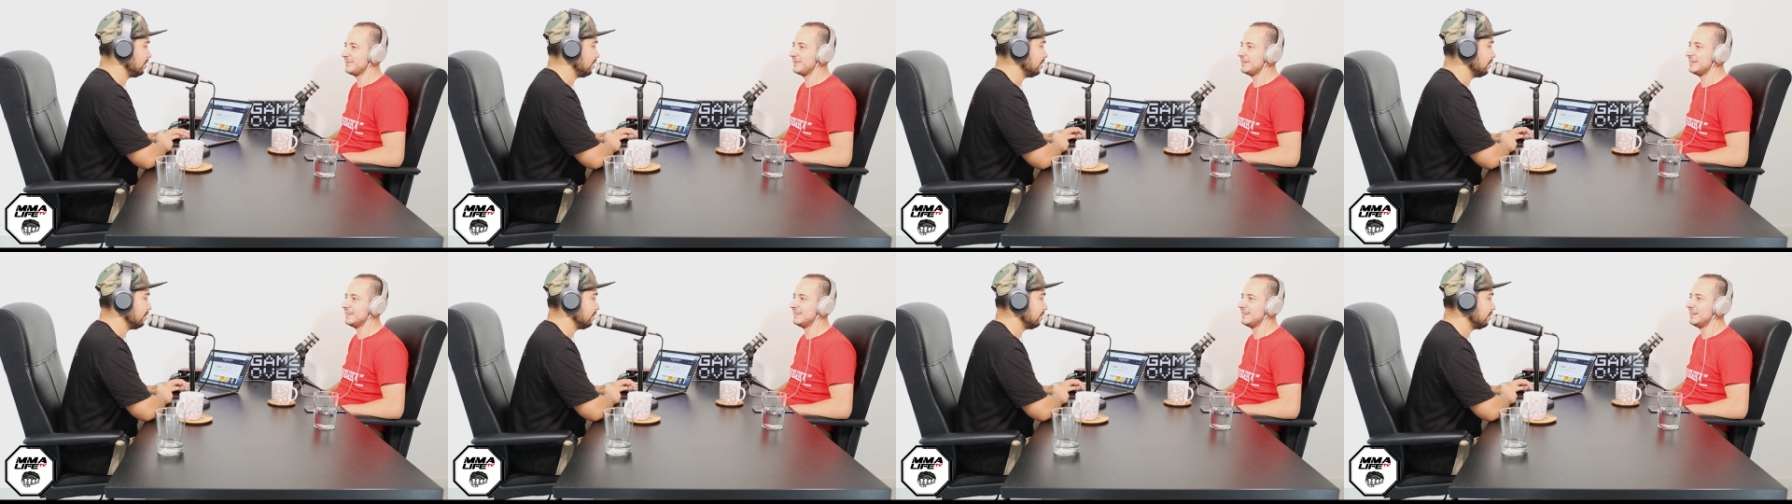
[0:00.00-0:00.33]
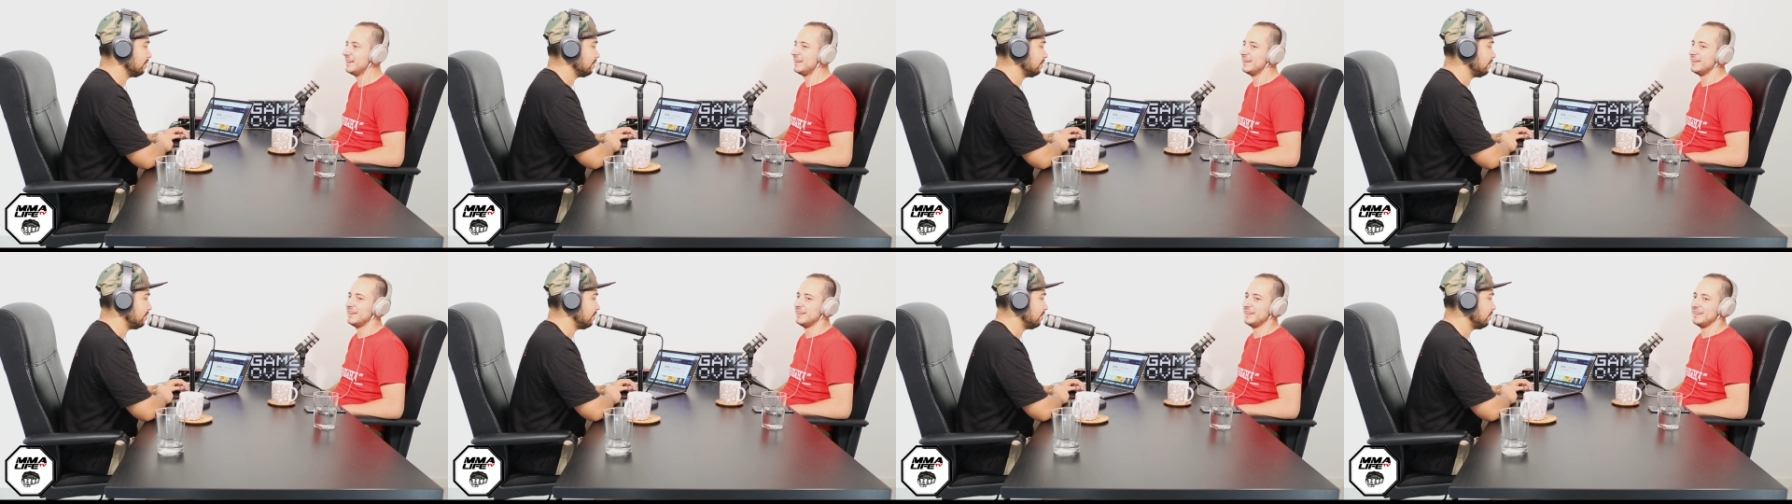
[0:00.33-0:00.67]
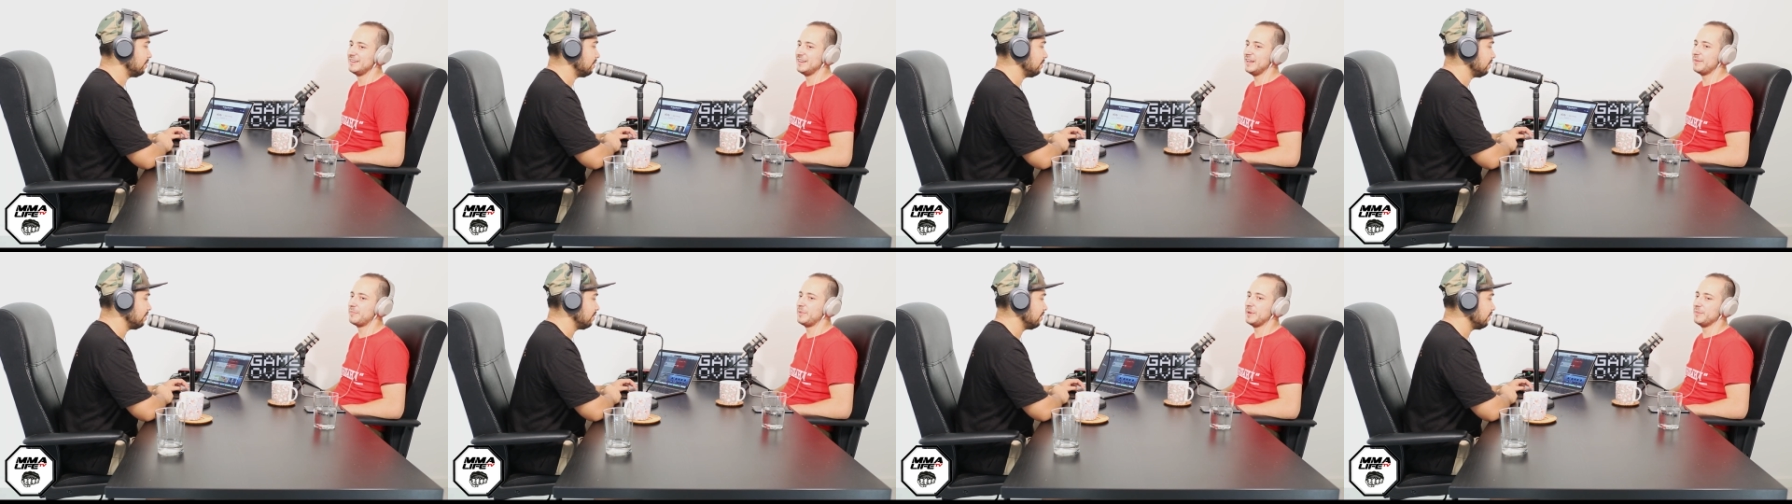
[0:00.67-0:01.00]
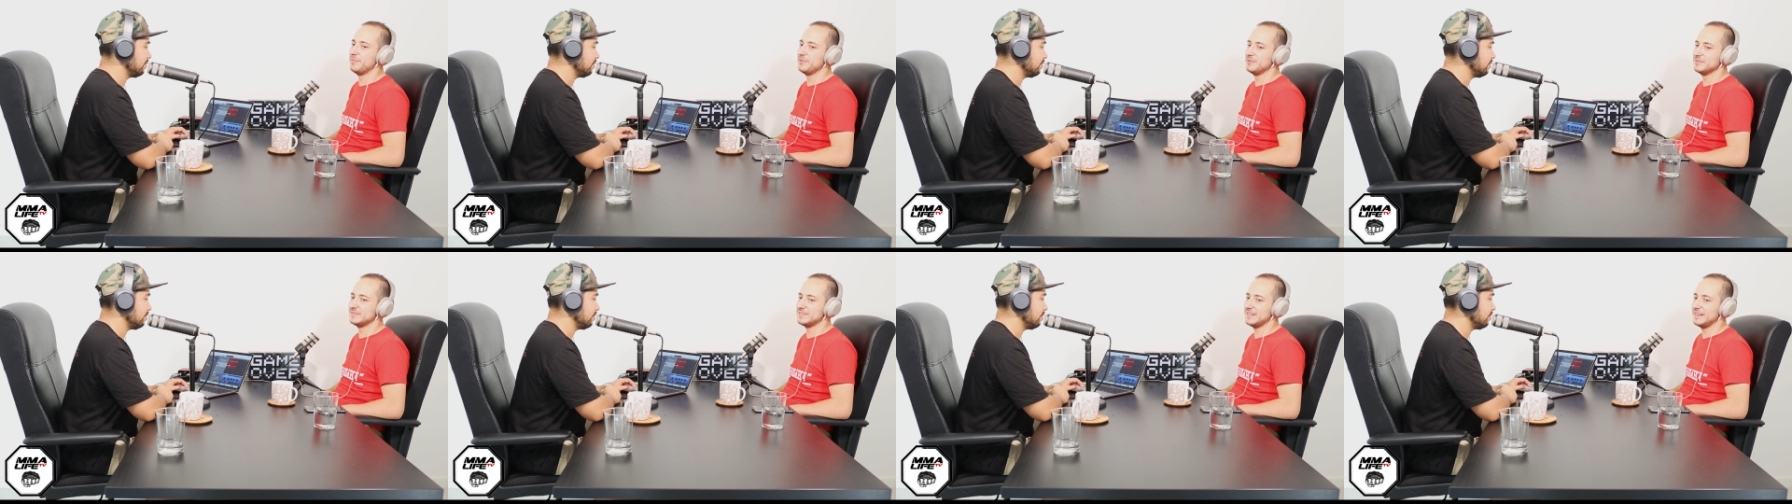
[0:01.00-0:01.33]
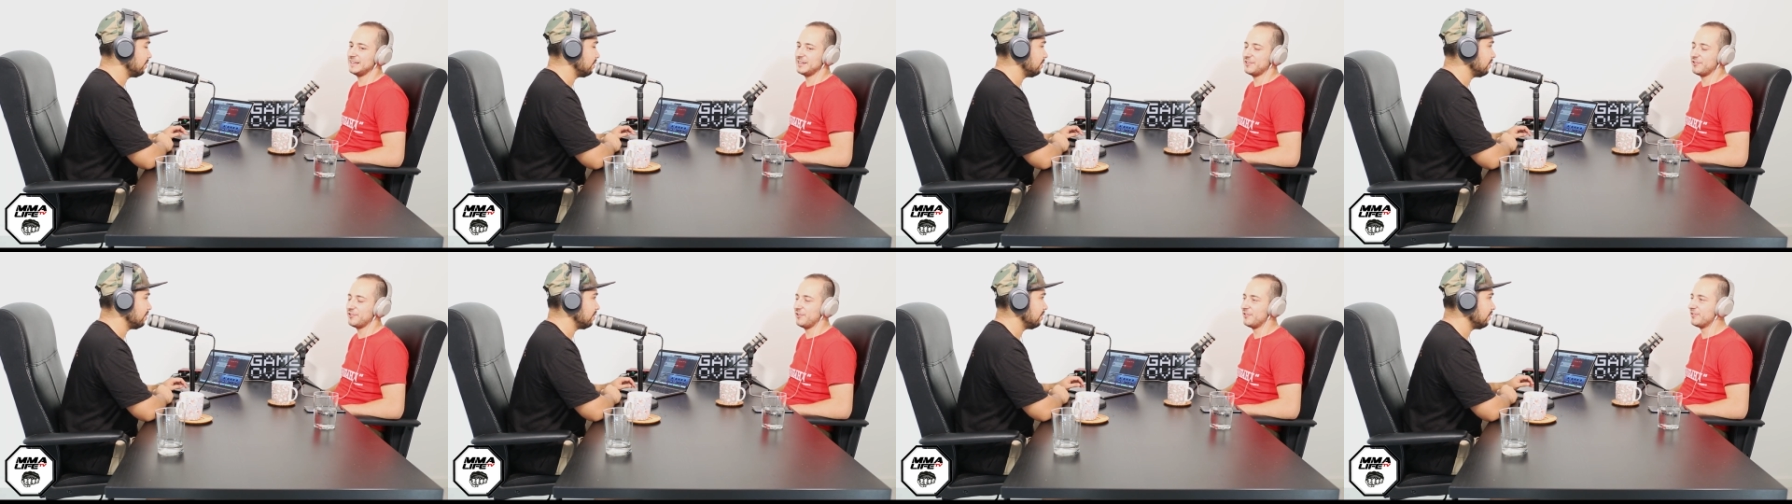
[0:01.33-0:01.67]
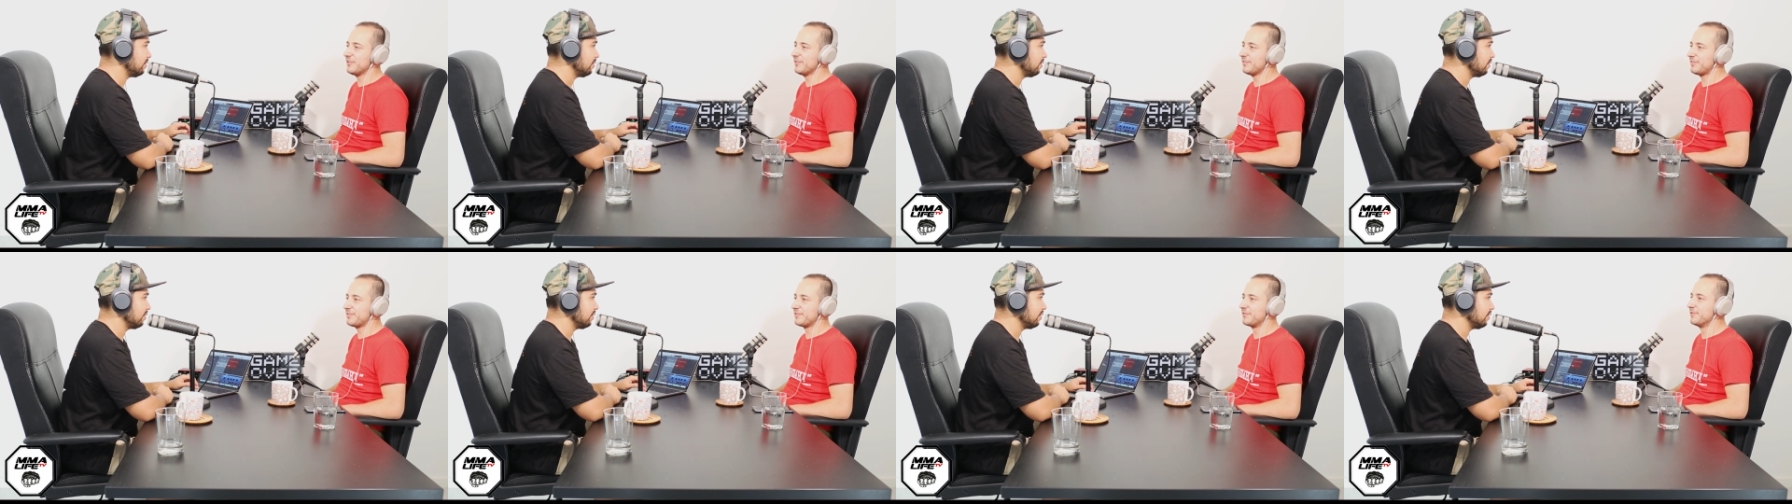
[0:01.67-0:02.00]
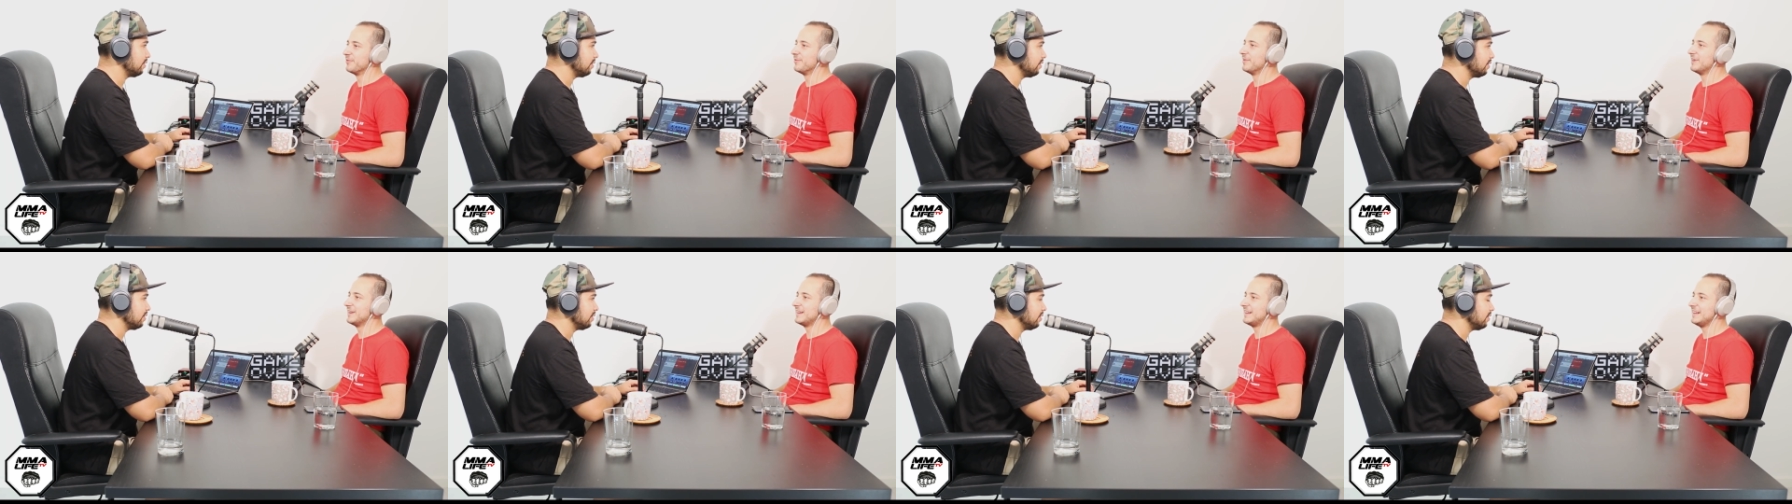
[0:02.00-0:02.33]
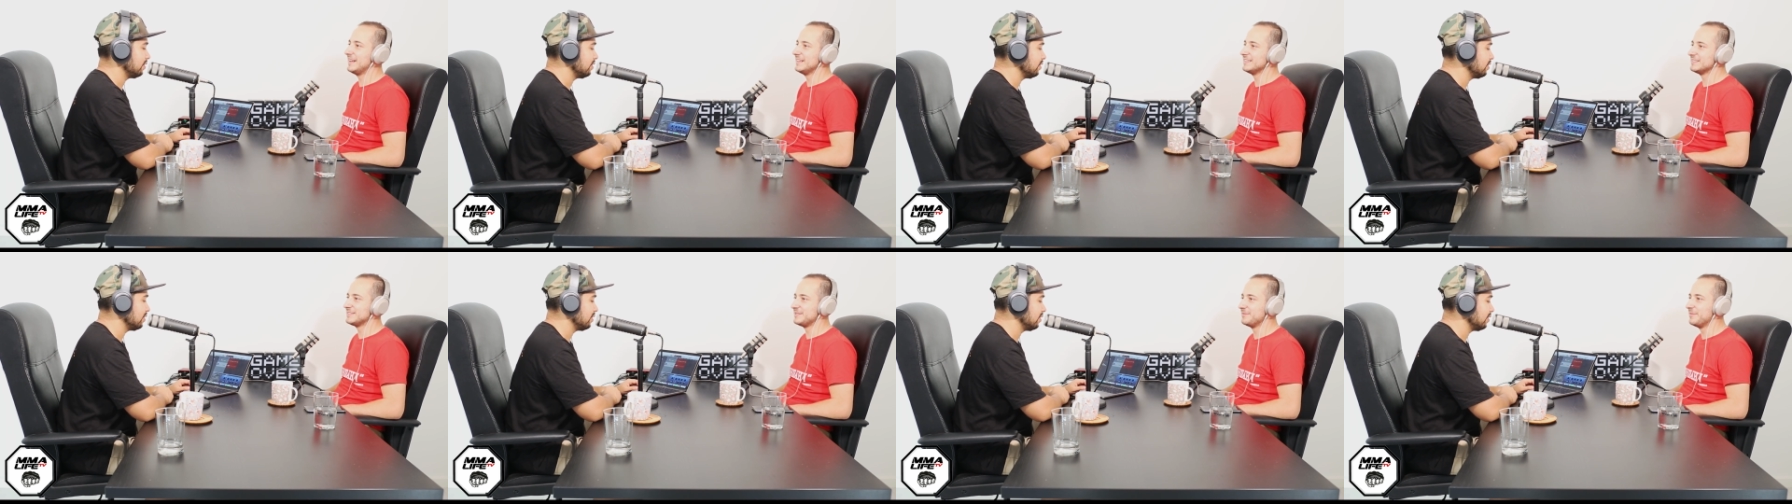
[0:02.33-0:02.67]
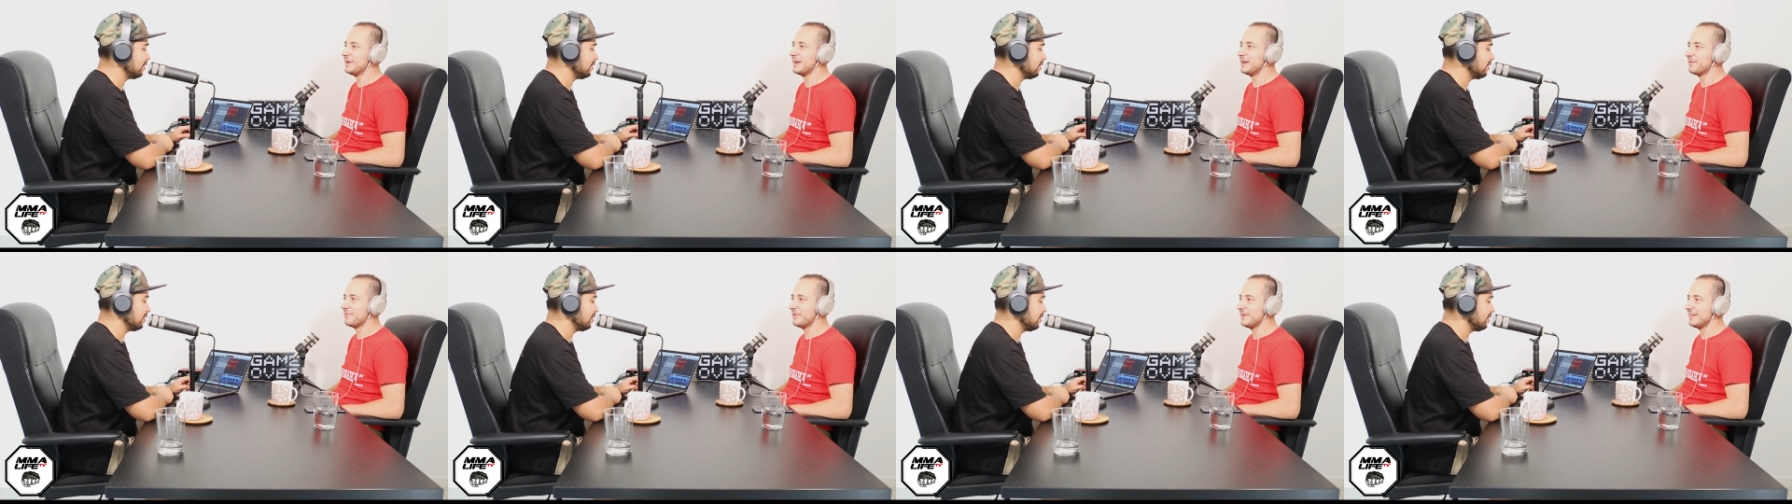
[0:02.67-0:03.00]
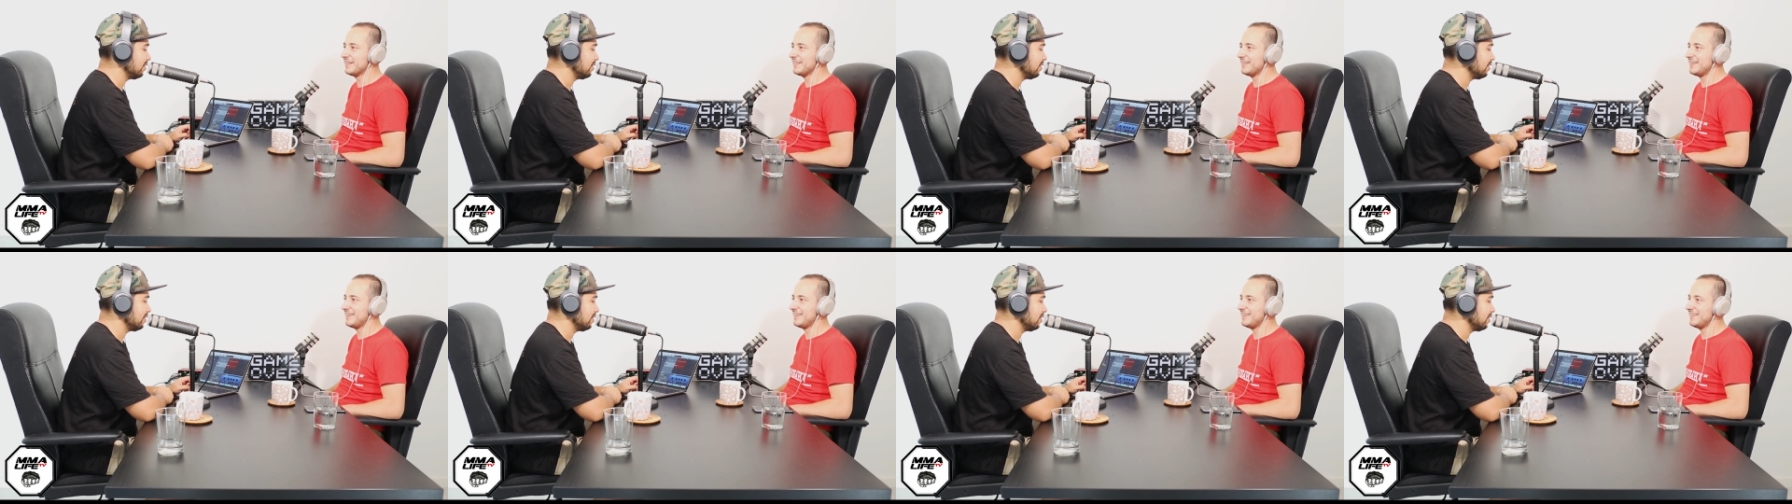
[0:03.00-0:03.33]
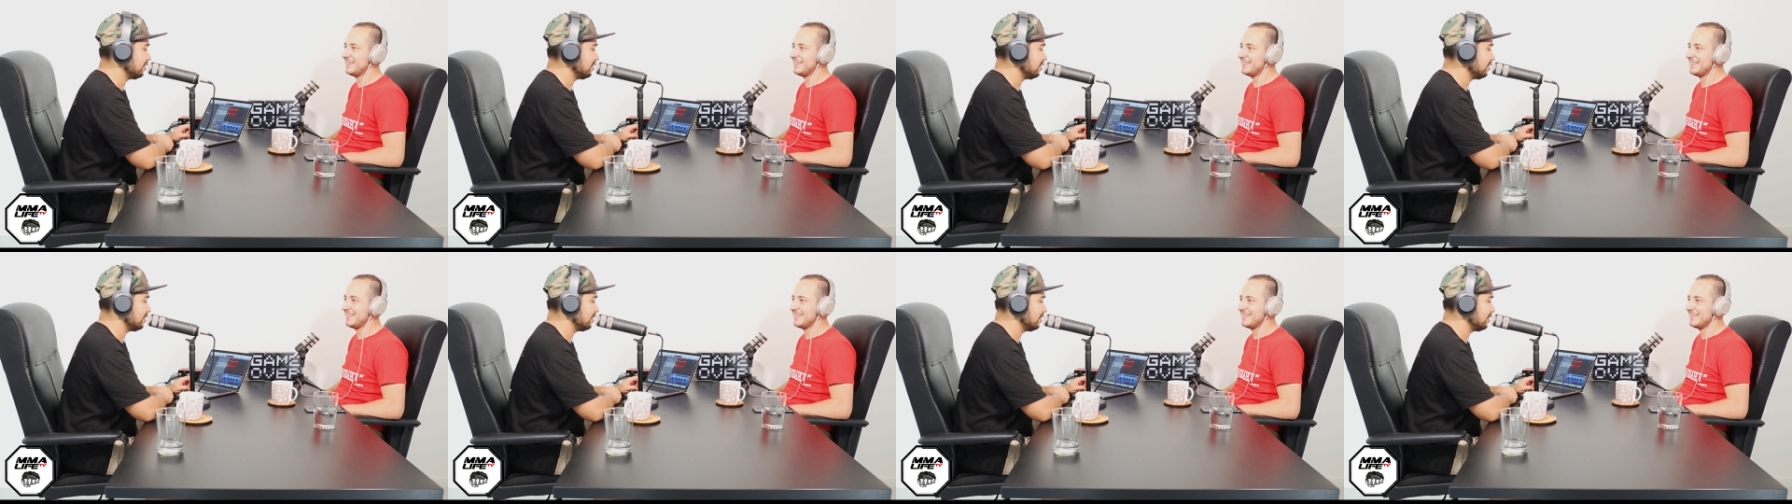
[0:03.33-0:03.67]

I mean, you had people saying Conor threw it against Mayweather.